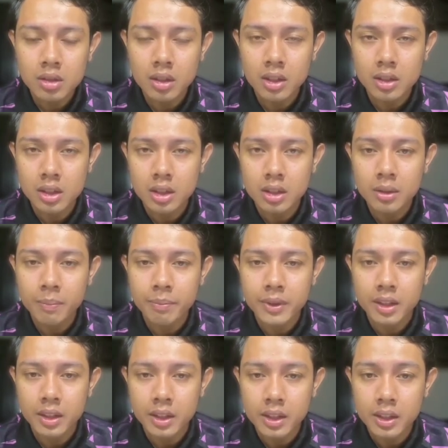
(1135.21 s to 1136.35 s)
structure
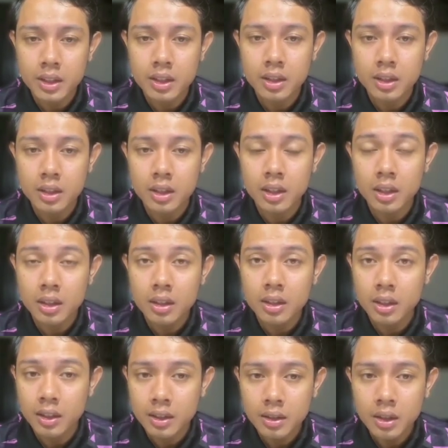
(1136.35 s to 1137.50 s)
in the inner
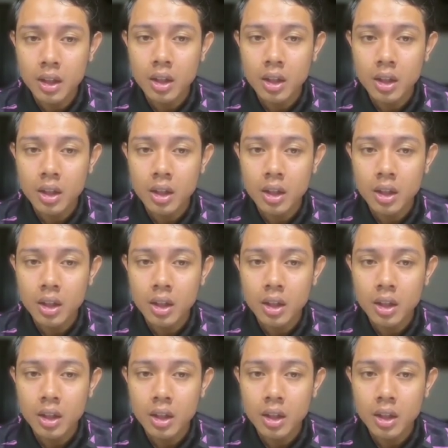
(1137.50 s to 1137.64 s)
ear